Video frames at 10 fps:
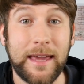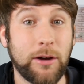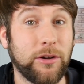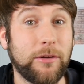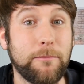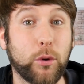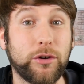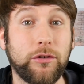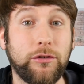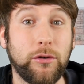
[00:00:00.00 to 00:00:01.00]
Here it's
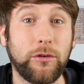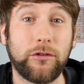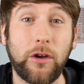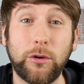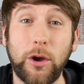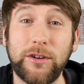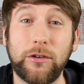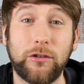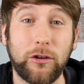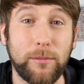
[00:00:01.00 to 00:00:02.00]
important students don't go into
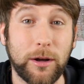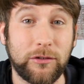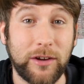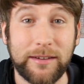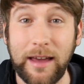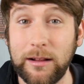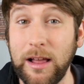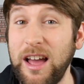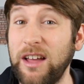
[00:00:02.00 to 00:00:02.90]
too much detail